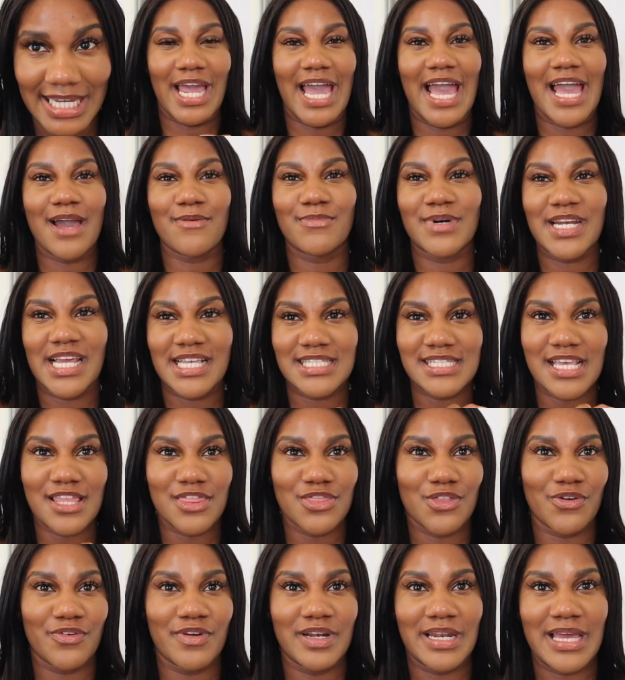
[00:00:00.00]
Okay, and when I
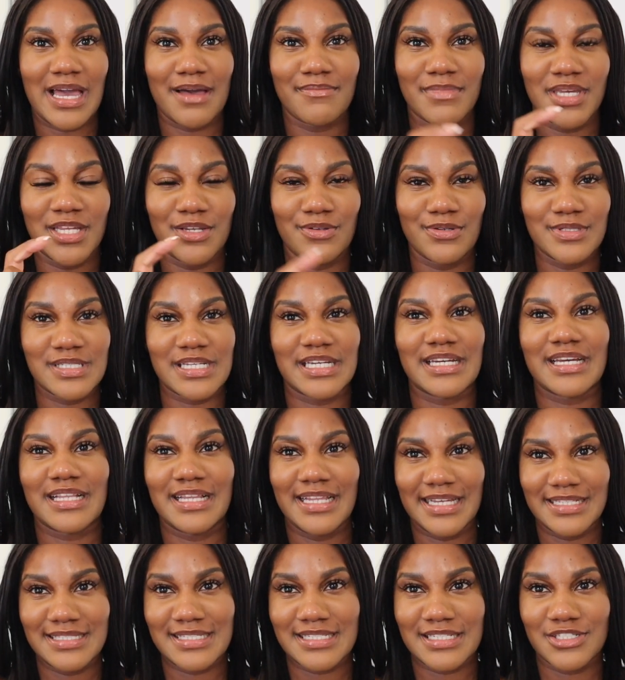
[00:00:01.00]
say thoroughly, I mean using a
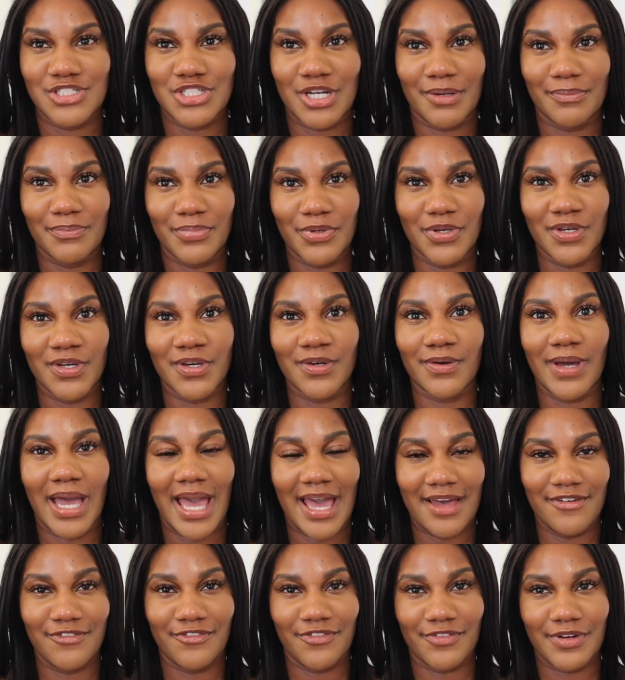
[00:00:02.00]
cleansing shampoo
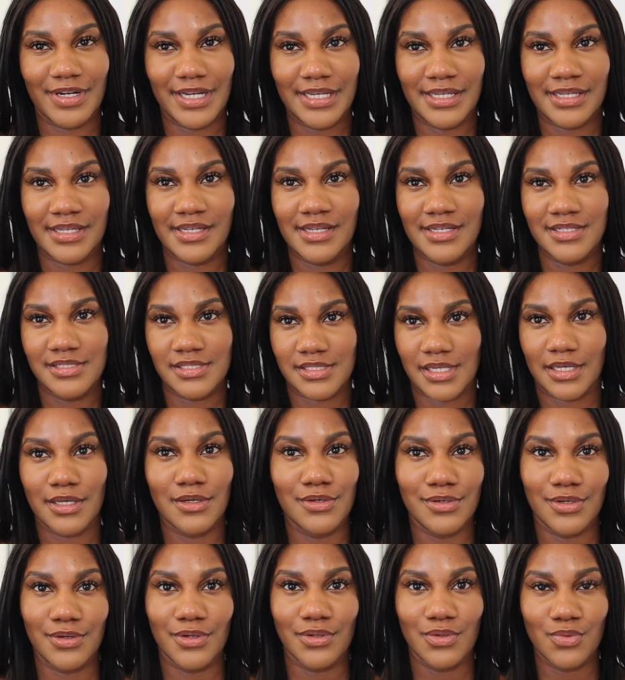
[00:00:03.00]
every
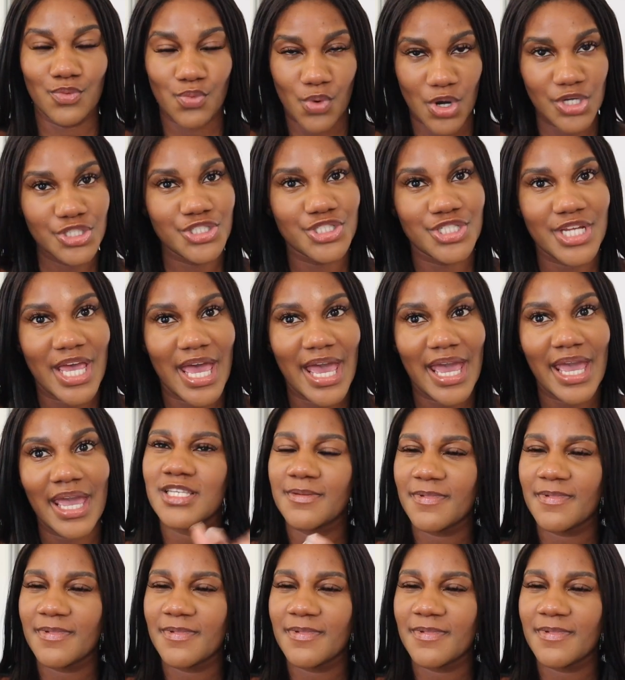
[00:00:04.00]
single wash day.